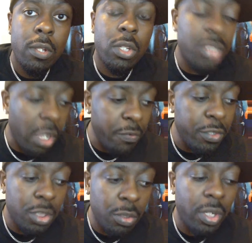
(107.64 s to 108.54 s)
Because
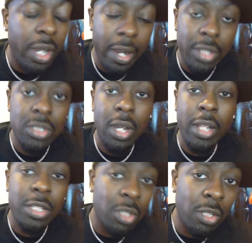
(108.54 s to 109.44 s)
every single character,
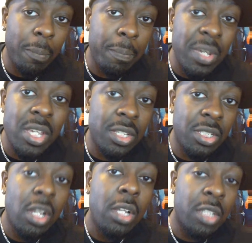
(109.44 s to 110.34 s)
Alexander
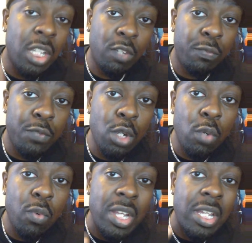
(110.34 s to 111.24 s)
Pierce, Nick
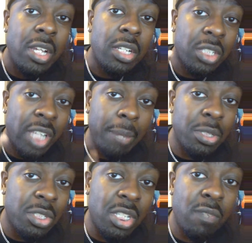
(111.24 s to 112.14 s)
Fury,
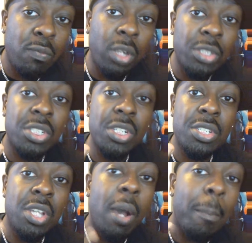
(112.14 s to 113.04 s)
Captain Steve
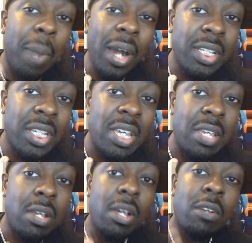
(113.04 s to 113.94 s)
Rogers, Bucky,
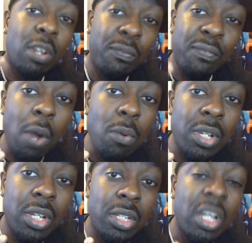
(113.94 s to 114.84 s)
the
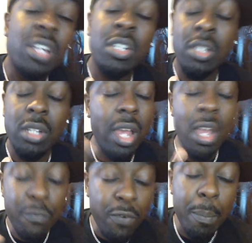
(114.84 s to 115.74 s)
Falcon,
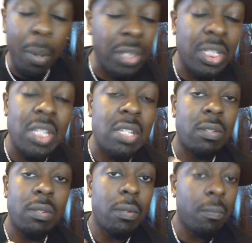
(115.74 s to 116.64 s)
everybody
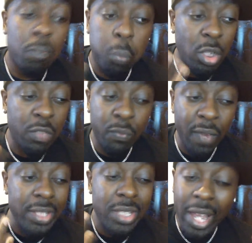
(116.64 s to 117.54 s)
was
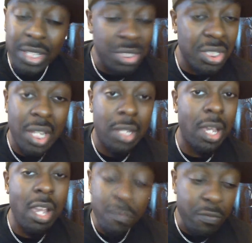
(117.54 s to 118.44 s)
fantastic.
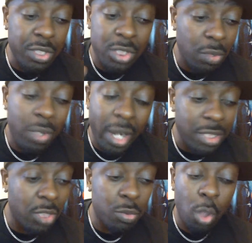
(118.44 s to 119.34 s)
Every single
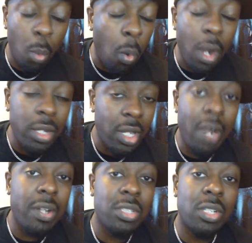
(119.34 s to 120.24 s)
character. There was not one
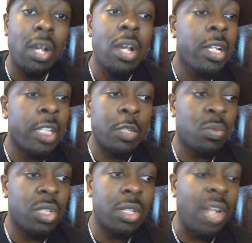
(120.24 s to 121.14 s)
character that you
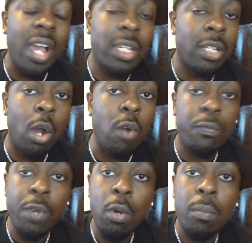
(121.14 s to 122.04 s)
didn't like in that whole
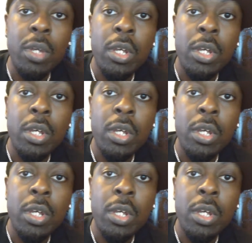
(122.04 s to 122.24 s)
film.